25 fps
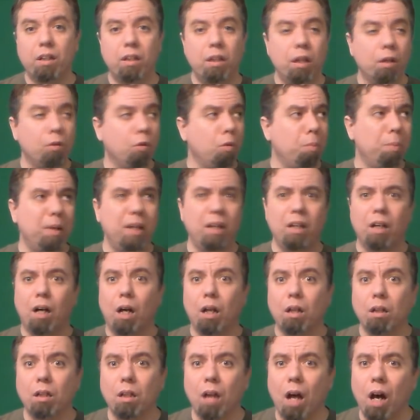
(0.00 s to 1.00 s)
There will be
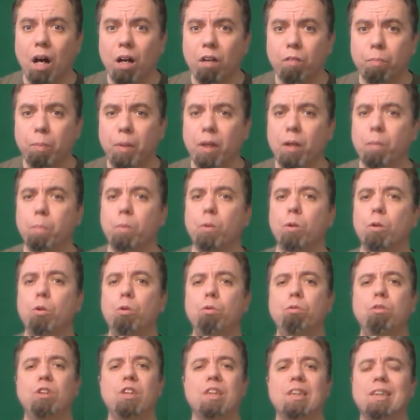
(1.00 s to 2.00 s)
a lot of people
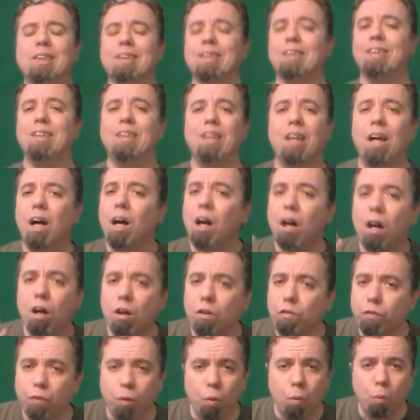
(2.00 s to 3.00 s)
who just
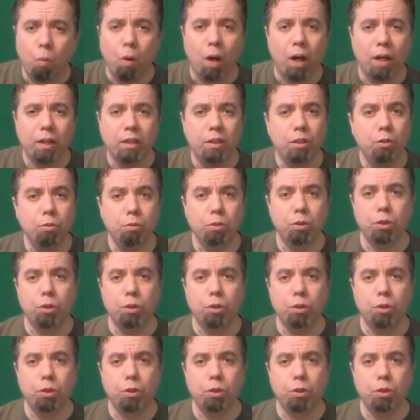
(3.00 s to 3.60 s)
love what